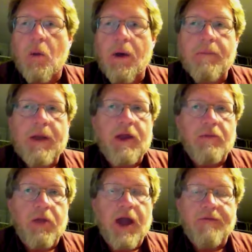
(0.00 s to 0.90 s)

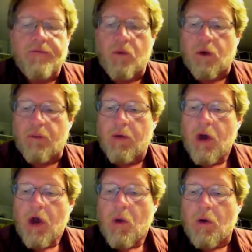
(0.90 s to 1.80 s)
web-based platform
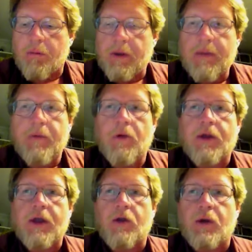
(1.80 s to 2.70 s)
where people
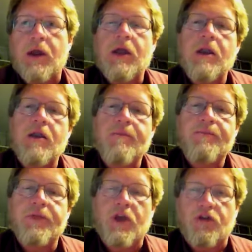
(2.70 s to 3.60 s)
enter in
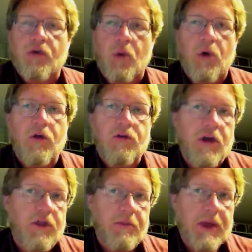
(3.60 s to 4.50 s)
their scores,
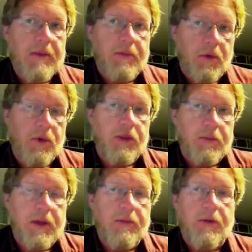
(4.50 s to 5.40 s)
and the people
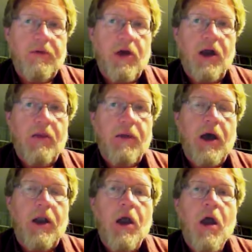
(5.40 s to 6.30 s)
I'm talking
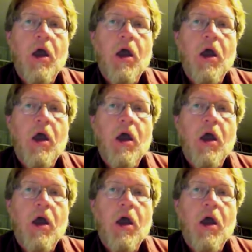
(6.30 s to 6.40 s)
about